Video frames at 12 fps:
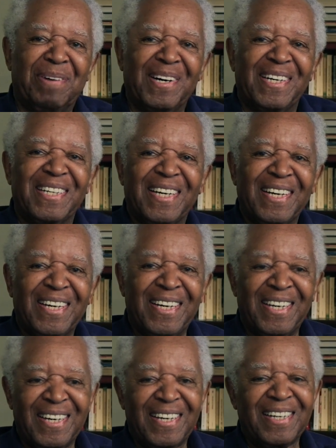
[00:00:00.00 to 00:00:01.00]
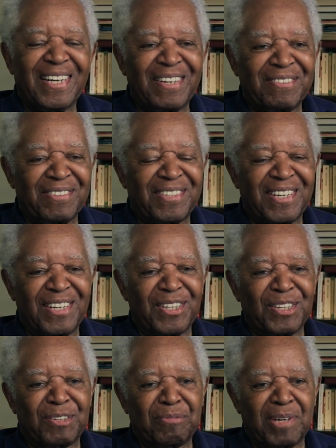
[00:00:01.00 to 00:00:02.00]
But let me say it
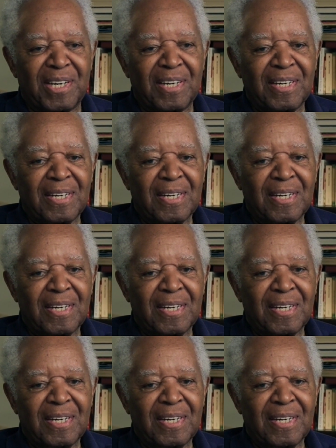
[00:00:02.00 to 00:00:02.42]
this way.